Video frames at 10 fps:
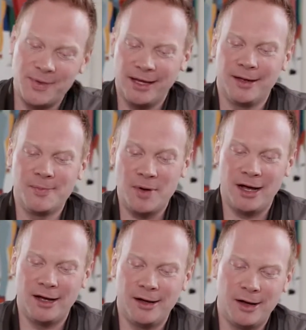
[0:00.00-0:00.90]

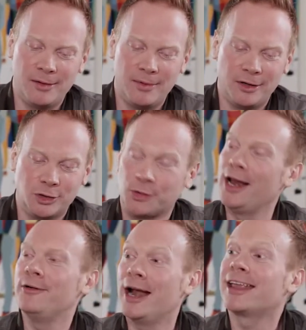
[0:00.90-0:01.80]
a
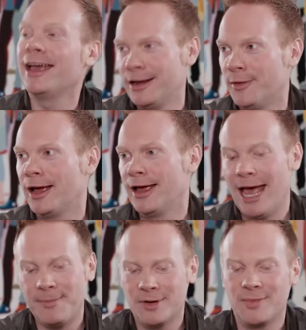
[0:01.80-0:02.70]
train wreck anyway. Yeah. It
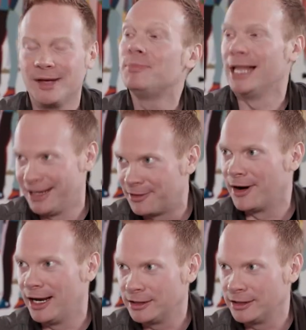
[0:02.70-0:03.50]
happened to be a plane crash.